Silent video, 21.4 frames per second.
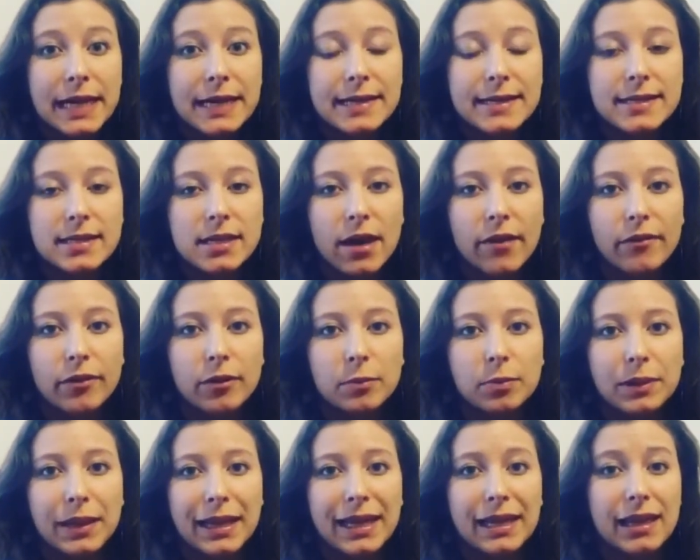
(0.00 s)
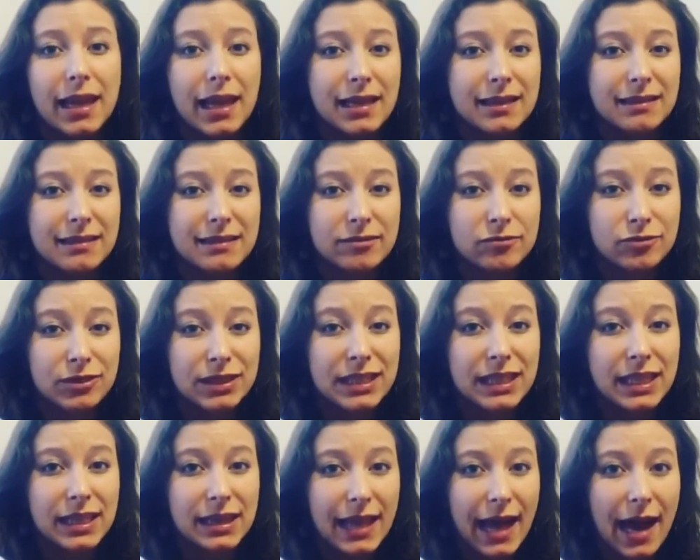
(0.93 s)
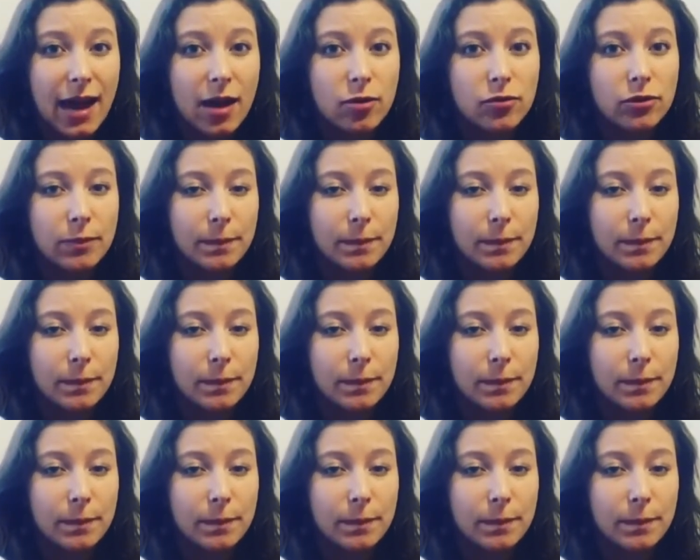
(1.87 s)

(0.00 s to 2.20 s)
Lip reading: I discovered playing like really loud,